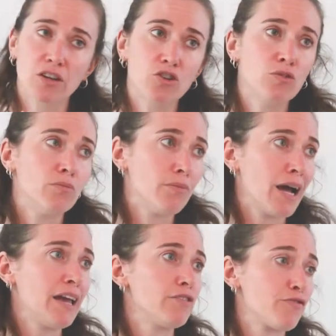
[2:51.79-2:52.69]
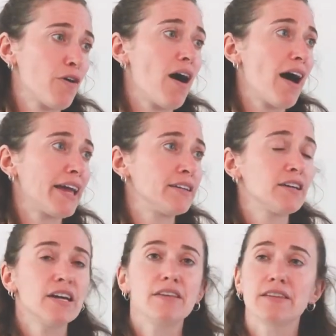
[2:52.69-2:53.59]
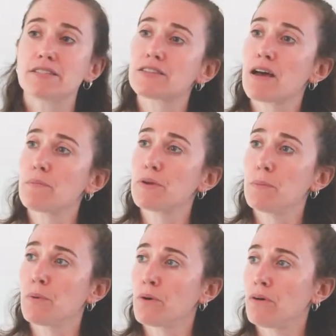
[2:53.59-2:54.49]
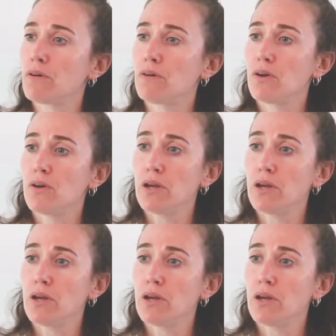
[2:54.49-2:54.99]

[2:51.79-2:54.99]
And you might find that some people